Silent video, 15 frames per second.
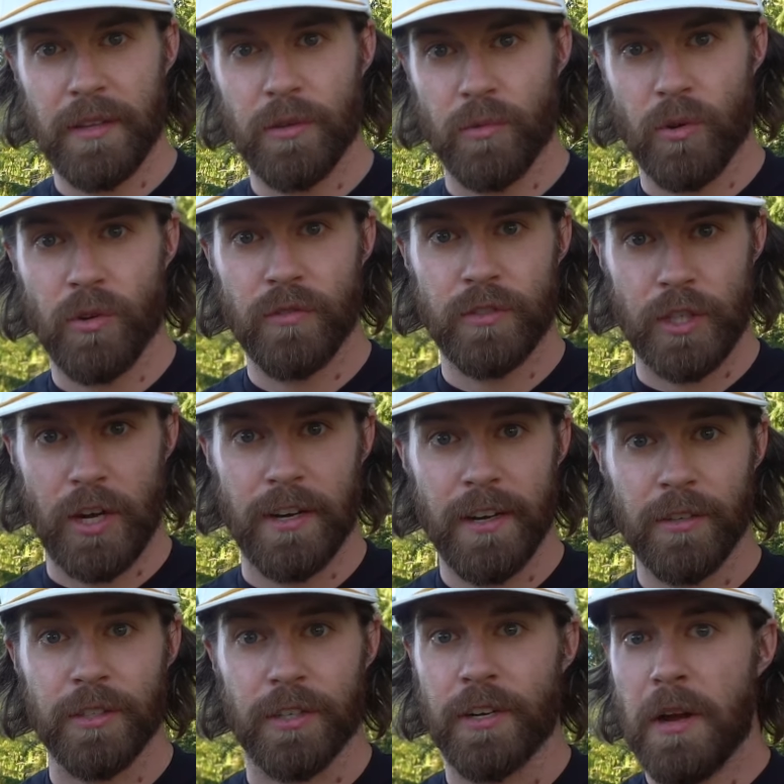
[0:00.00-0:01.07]
the role of John
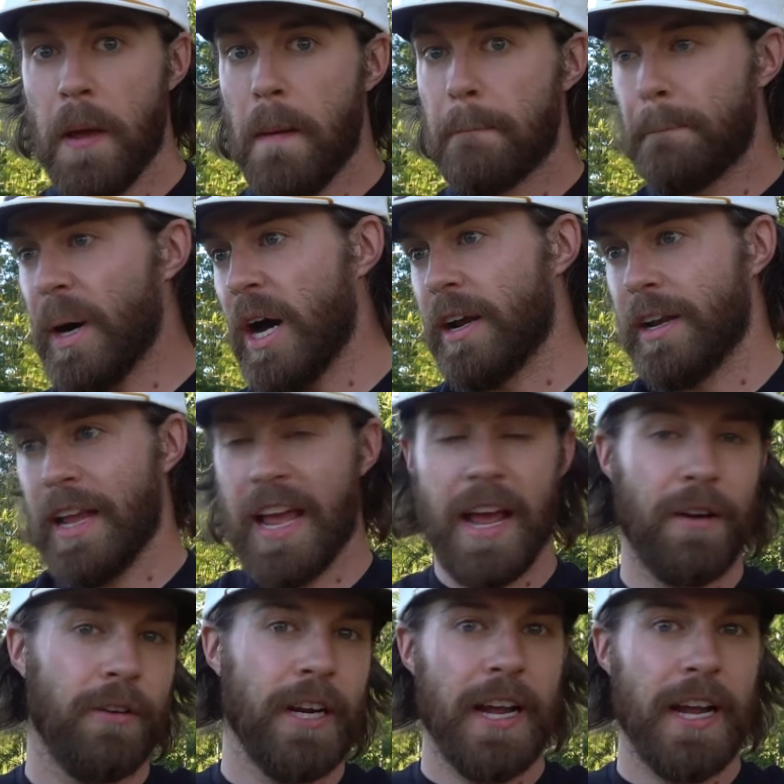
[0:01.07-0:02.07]
Elder. But Henry